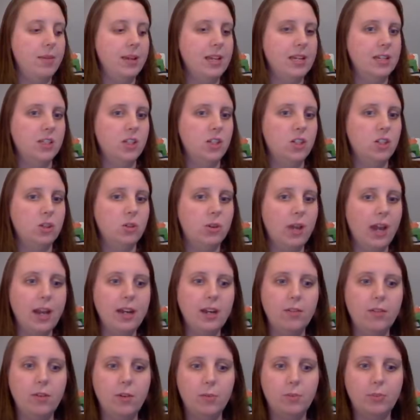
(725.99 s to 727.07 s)
is to
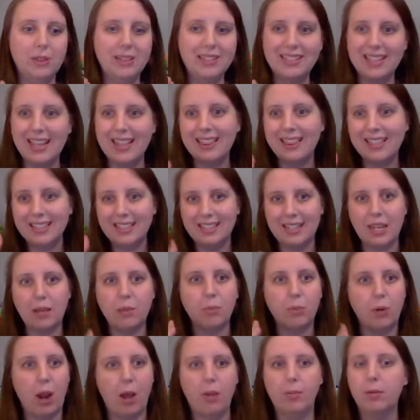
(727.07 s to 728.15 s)
kind of present the
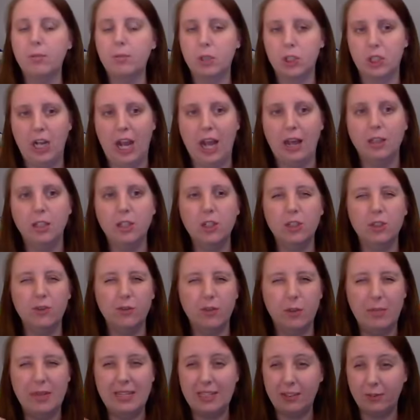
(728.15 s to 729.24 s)
same problem or challenge
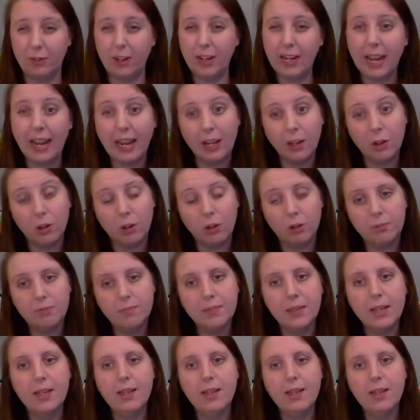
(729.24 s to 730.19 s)
from a different angle.